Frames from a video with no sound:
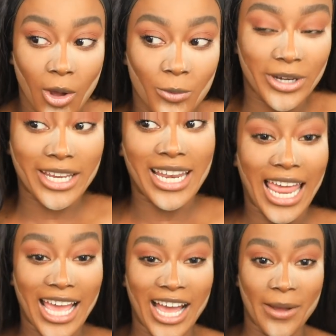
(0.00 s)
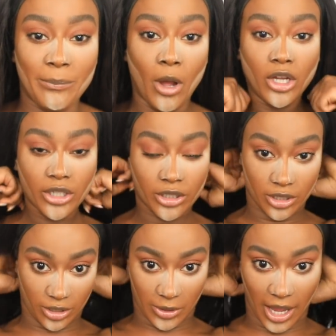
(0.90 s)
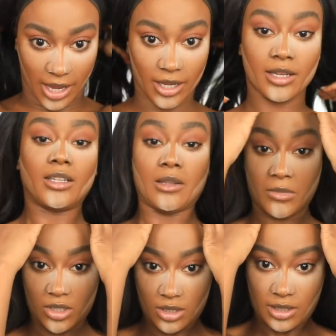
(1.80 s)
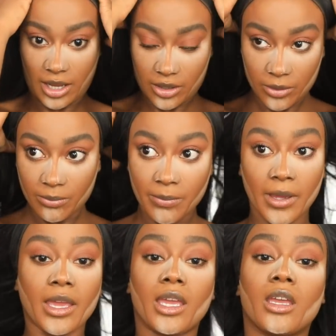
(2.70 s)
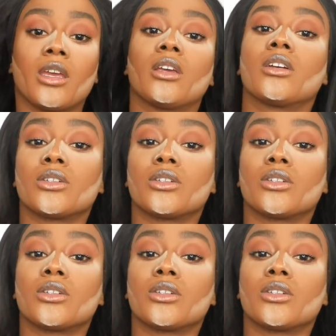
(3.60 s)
Oh, we're gonna let her bake. Okay, let me just let her bake.